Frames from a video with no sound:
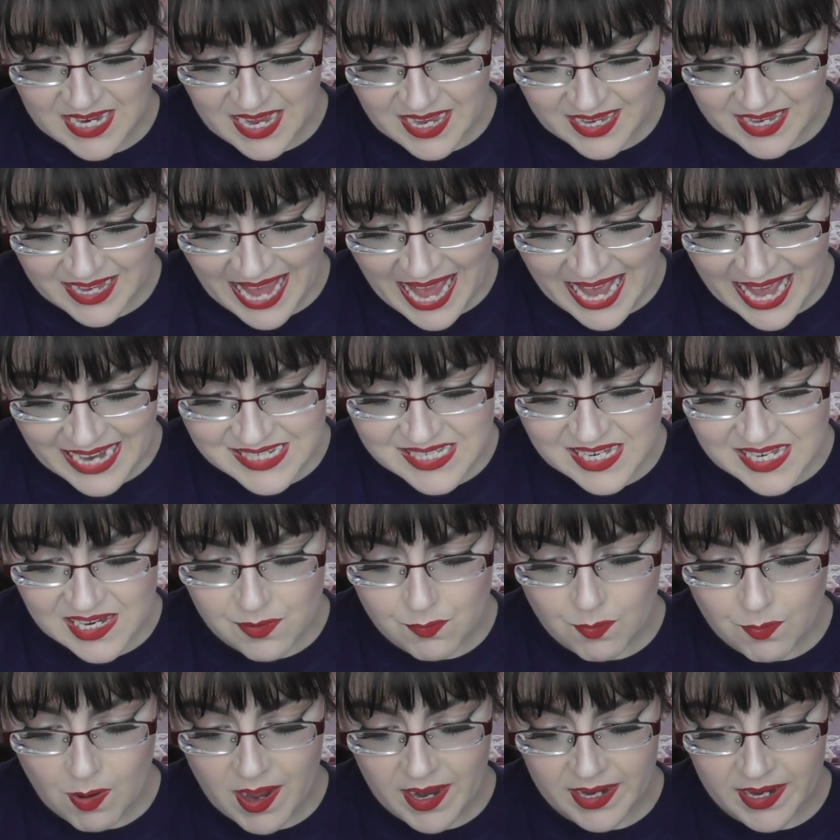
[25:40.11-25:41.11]

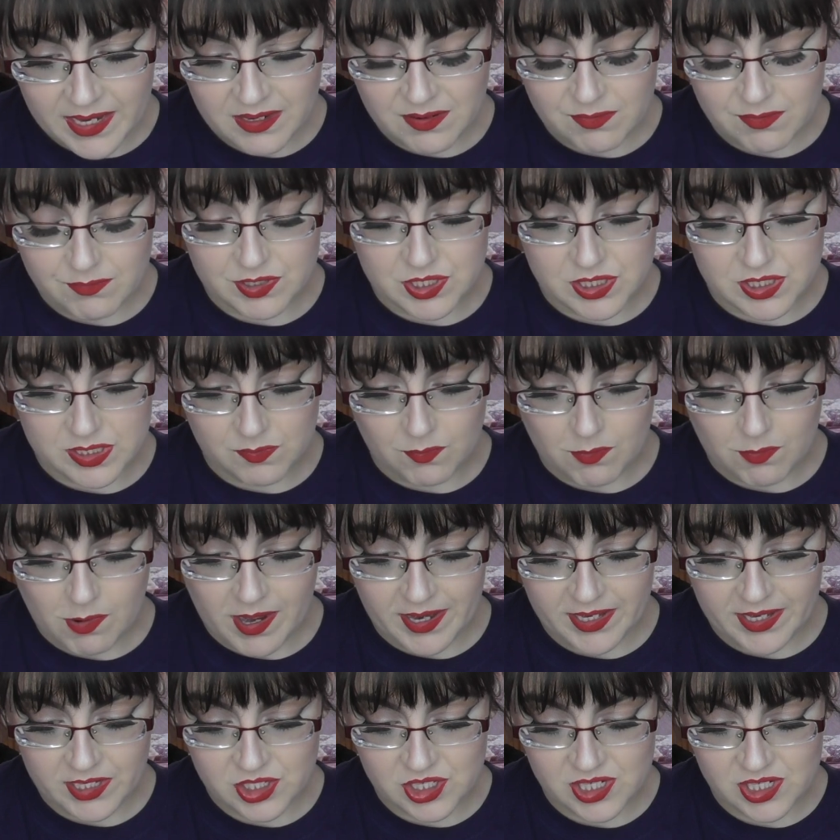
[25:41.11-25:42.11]
Catla Wine, which is a
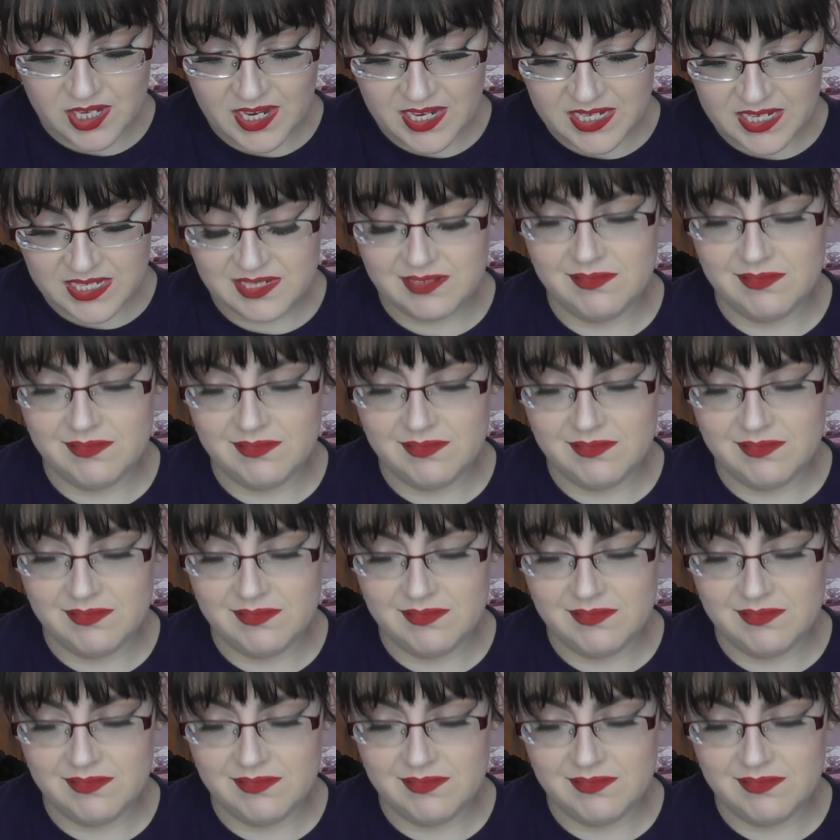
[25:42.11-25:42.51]
wine shade.